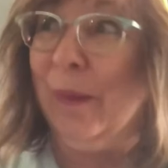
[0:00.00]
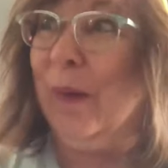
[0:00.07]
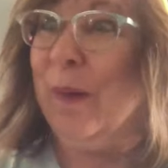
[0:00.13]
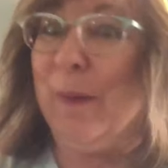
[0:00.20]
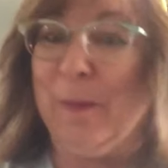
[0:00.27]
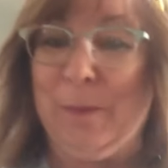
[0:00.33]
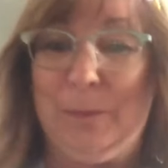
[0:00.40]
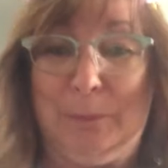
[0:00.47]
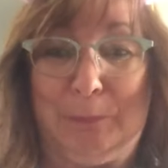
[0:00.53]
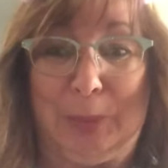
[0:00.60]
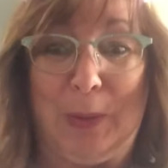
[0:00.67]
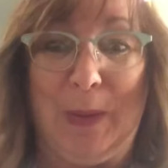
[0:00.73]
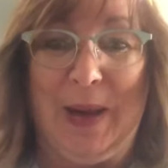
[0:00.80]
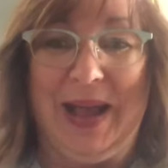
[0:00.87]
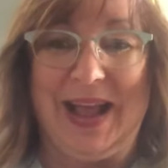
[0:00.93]
Oh, boy,
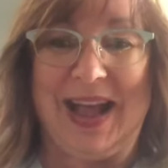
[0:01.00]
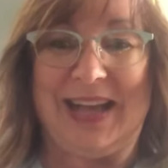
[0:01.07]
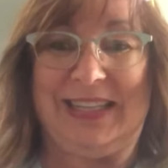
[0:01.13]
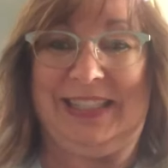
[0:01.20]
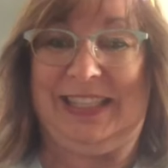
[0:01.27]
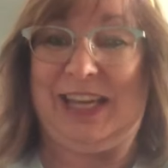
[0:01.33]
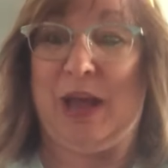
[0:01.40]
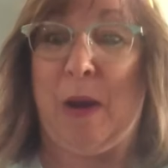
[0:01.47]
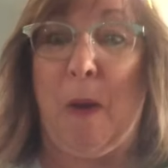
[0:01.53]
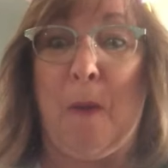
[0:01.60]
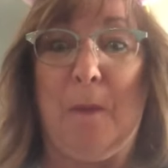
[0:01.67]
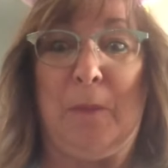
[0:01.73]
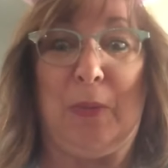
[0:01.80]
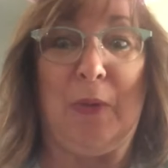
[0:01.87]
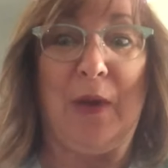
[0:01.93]
I said, oh,
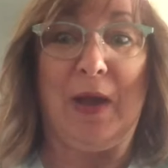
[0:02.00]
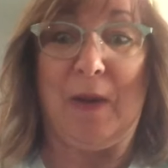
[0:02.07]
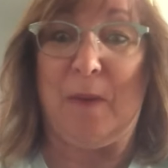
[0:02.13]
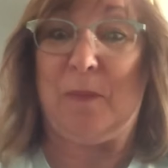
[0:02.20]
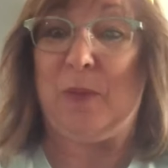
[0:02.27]
boy,